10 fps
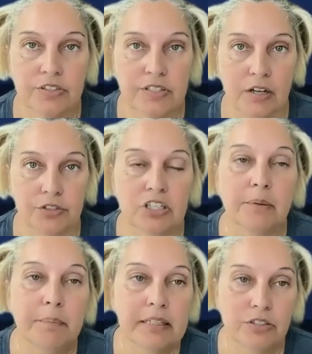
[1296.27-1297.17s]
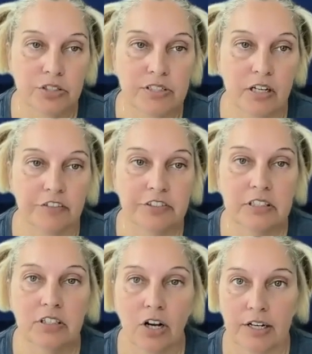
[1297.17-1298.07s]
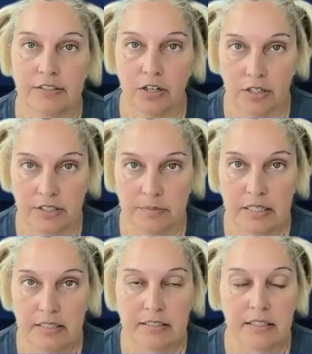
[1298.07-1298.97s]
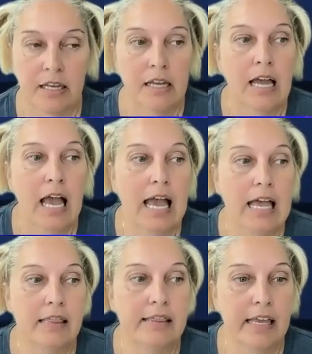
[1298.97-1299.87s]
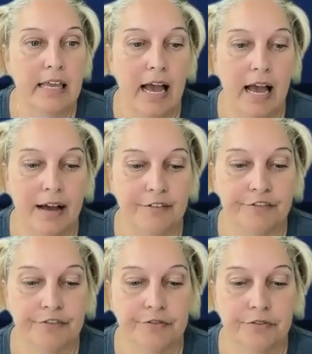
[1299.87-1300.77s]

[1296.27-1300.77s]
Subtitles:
herself, she commits herself to the goddess Artemis. And they have